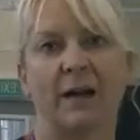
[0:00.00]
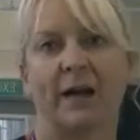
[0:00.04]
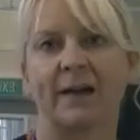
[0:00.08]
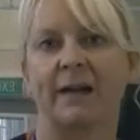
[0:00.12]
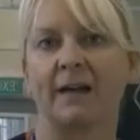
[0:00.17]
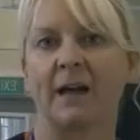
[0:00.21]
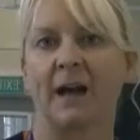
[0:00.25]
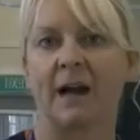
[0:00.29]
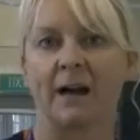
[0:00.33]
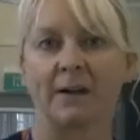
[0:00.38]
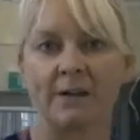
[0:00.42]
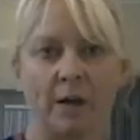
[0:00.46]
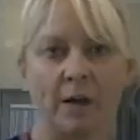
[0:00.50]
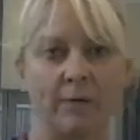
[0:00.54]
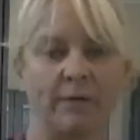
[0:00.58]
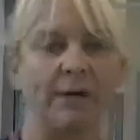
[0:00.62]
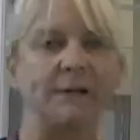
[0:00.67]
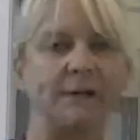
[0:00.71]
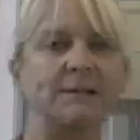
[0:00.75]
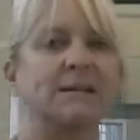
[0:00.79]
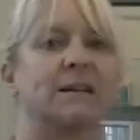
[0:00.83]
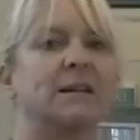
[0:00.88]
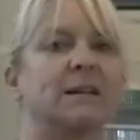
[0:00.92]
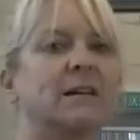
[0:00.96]
a
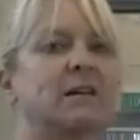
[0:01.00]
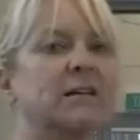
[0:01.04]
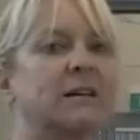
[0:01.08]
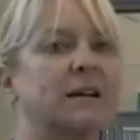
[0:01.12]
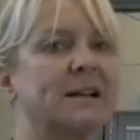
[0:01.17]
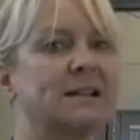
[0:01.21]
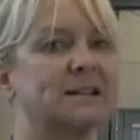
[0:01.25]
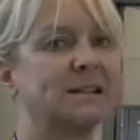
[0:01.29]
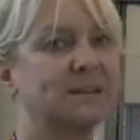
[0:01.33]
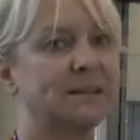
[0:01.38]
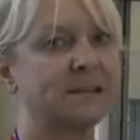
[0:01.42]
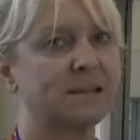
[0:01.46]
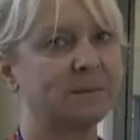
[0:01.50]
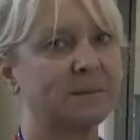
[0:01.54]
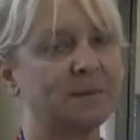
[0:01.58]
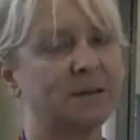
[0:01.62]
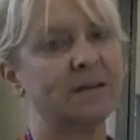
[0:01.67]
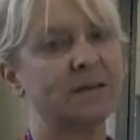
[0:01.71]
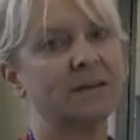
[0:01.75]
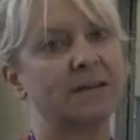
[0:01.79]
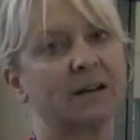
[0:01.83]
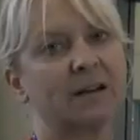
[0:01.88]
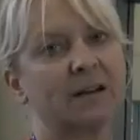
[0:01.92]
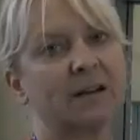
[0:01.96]
cardiovascular
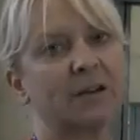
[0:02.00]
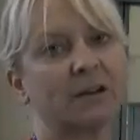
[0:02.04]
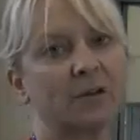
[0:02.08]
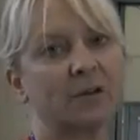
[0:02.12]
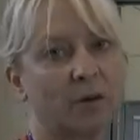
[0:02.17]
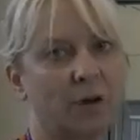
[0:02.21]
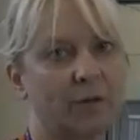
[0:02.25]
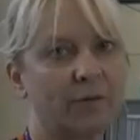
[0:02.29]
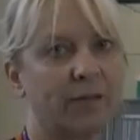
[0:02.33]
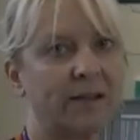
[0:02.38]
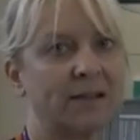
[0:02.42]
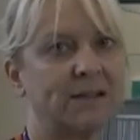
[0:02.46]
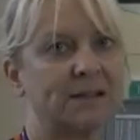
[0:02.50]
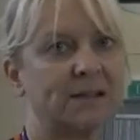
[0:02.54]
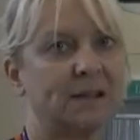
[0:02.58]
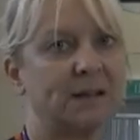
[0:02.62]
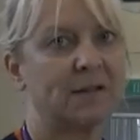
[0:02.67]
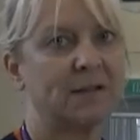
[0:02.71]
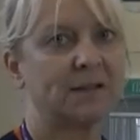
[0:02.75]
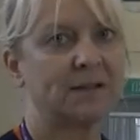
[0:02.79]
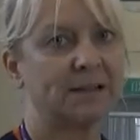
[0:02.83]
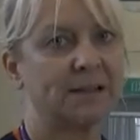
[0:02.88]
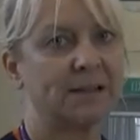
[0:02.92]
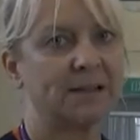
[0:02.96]
assessment and a
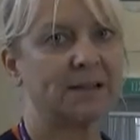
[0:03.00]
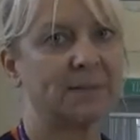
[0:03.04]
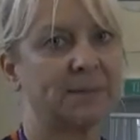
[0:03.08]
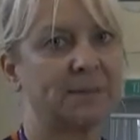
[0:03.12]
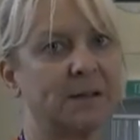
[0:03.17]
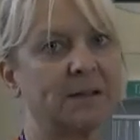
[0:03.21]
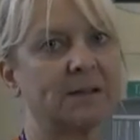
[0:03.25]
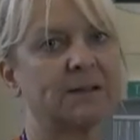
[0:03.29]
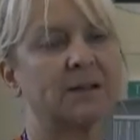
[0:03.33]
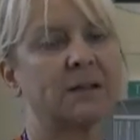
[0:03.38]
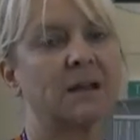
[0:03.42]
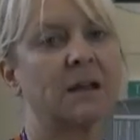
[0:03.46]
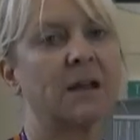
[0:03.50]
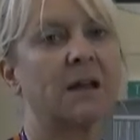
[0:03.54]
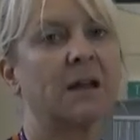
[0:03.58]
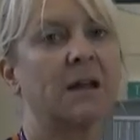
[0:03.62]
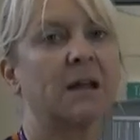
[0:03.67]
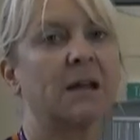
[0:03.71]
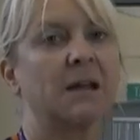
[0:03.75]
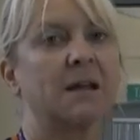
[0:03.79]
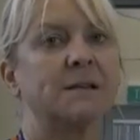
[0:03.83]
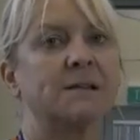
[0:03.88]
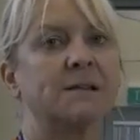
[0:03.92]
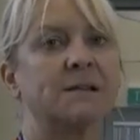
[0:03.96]
neurovascular assessment.
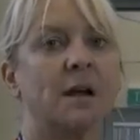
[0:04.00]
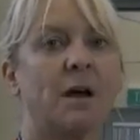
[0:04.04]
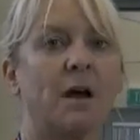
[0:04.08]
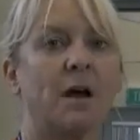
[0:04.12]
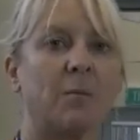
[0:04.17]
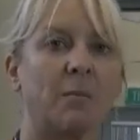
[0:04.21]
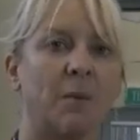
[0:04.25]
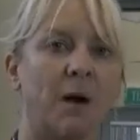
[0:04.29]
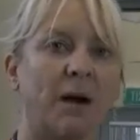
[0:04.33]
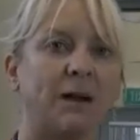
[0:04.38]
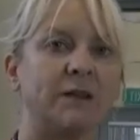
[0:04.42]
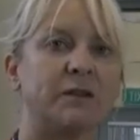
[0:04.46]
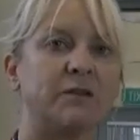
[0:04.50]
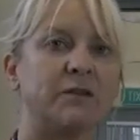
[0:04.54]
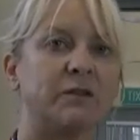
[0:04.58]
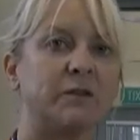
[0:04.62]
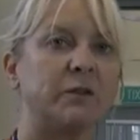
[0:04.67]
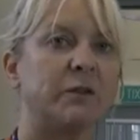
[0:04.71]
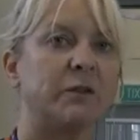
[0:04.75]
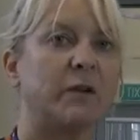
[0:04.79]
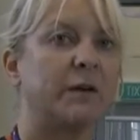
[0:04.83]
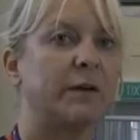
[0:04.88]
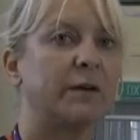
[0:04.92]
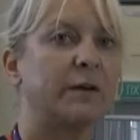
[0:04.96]
So I might
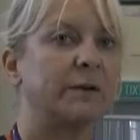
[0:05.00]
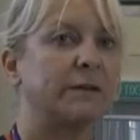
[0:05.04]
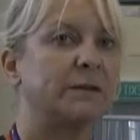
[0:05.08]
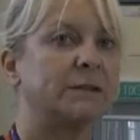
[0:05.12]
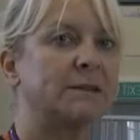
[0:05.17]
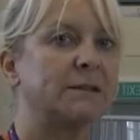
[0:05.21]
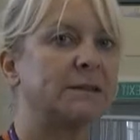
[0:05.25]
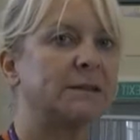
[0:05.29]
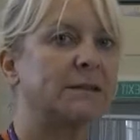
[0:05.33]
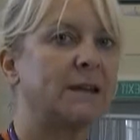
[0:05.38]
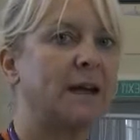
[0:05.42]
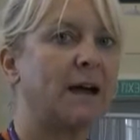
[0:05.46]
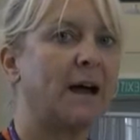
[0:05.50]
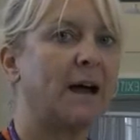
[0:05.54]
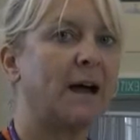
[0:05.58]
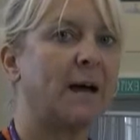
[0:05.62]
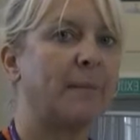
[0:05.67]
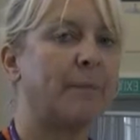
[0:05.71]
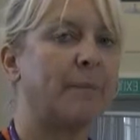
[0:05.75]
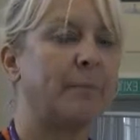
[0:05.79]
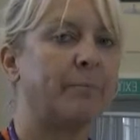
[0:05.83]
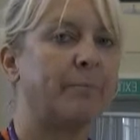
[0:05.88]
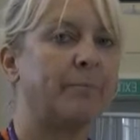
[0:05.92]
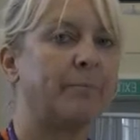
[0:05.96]
do those,
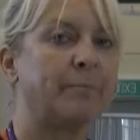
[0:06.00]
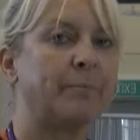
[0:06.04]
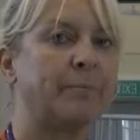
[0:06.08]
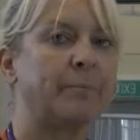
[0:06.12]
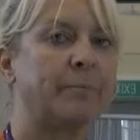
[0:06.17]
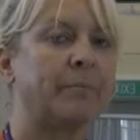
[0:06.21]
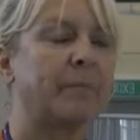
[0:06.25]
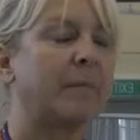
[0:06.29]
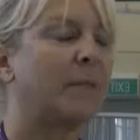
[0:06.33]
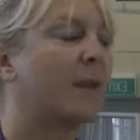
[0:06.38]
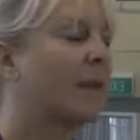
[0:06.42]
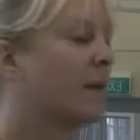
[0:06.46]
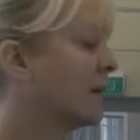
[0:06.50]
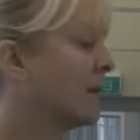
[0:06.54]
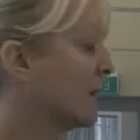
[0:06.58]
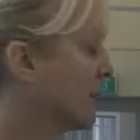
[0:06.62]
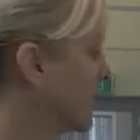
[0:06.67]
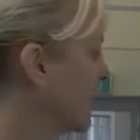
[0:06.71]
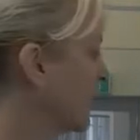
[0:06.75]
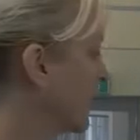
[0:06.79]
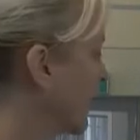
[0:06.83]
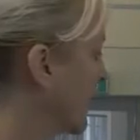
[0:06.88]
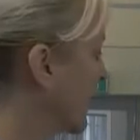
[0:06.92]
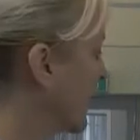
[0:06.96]

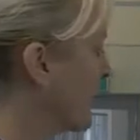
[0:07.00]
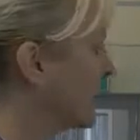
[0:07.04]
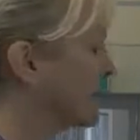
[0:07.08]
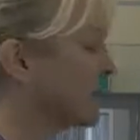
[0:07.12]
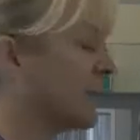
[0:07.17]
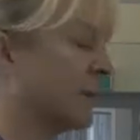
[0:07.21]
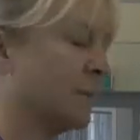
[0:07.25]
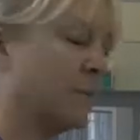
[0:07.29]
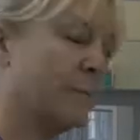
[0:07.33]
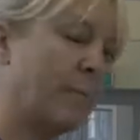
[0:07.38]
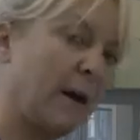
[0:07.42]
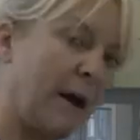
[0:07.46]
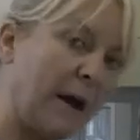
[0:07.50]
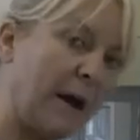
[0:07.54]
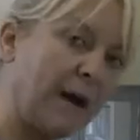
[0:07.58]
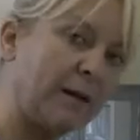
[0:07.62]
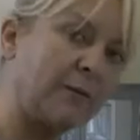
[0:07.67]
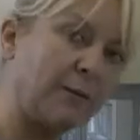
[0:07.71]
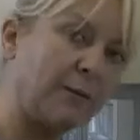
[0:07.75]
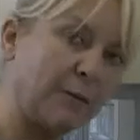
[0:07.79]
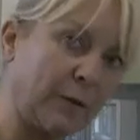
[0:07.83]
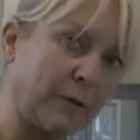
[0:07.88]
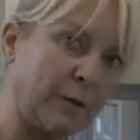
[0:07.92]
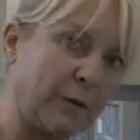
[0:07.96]
I've done
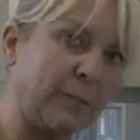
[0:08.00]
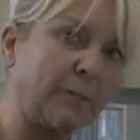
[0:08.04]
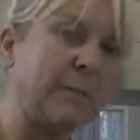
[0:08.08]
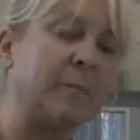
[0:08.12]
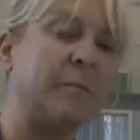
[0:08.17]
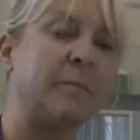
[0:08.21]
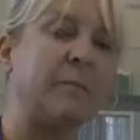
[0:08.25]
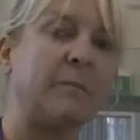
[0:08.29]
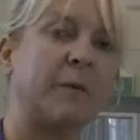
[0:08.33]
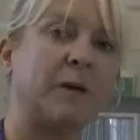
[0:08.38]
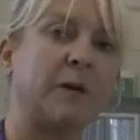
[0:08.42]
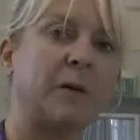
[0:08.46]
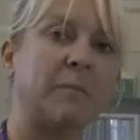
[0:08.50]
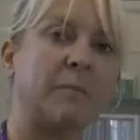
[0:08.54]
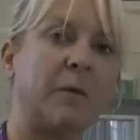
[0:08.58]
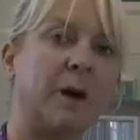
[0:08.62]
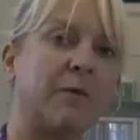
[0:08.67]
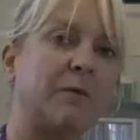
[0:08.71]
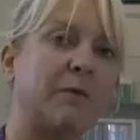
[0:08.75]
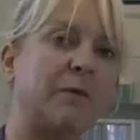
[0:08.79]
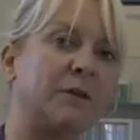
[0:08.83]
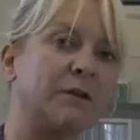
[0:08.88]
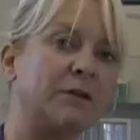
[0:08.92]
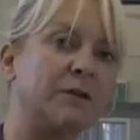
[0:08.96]
part of them, but I
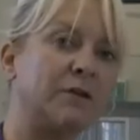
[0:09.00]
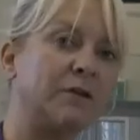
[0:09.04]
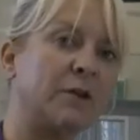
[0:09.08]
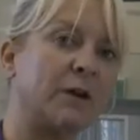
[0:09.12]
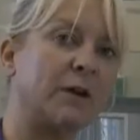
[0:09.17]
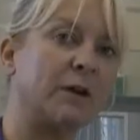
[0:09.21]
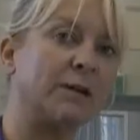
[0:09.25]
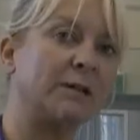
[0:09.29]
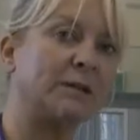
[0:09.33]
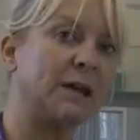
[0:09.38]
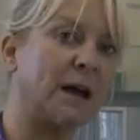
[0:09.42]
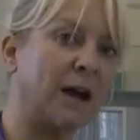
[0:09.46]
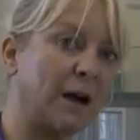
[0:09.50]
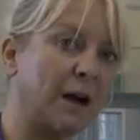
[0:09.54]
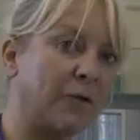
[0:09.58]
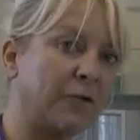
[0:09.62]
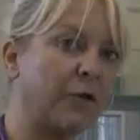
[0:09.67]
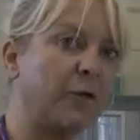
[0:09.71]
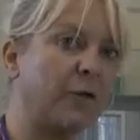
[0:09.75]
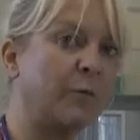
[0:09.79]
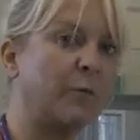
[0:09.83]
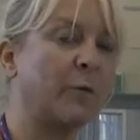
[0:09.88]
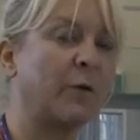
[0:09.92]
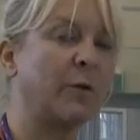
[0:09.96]
might finish those
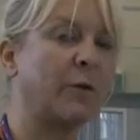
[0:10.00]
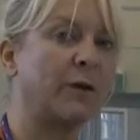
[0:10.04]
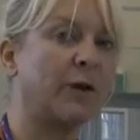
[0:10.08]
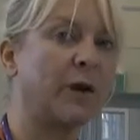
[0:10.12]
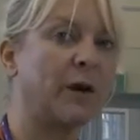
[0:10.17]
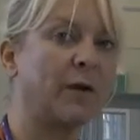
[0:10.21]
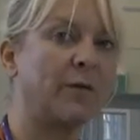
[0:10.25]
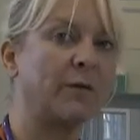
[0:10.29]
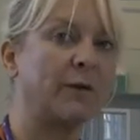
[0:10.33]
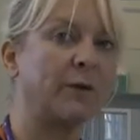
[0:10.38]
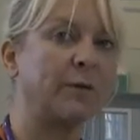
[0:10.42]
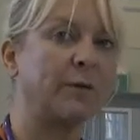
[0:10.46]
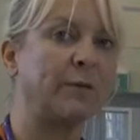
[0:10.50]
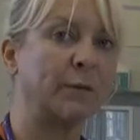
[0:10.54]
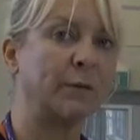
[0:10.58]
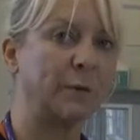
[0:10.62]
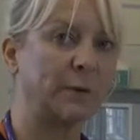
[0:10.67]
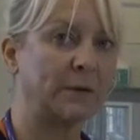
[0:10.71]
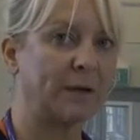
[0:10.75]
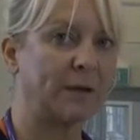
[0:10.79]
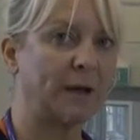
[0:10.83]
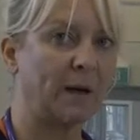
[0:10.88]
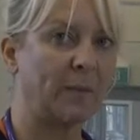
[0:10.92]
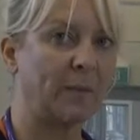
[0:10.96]
after I've put the IV
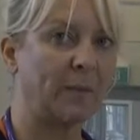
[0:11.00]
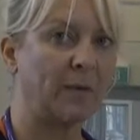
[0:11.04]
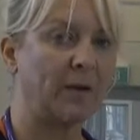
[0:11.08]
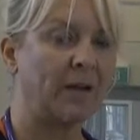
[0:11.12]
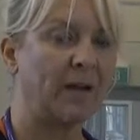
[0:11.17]
fluid up.